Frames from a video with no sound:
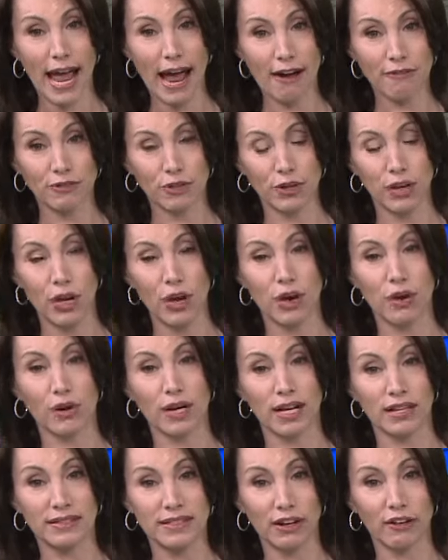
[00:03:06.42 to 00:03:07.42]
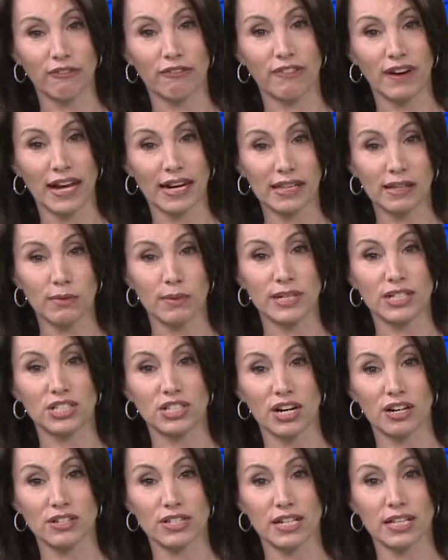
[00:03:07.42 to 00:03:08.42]
afternoon, until finally we
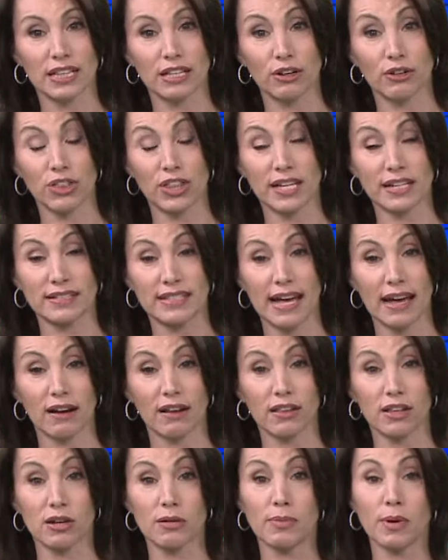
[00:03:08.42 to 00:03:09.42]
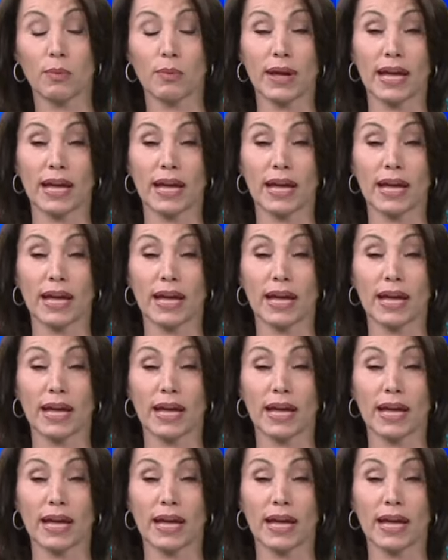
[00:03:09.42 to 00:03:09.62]
start to clear things out a little bit.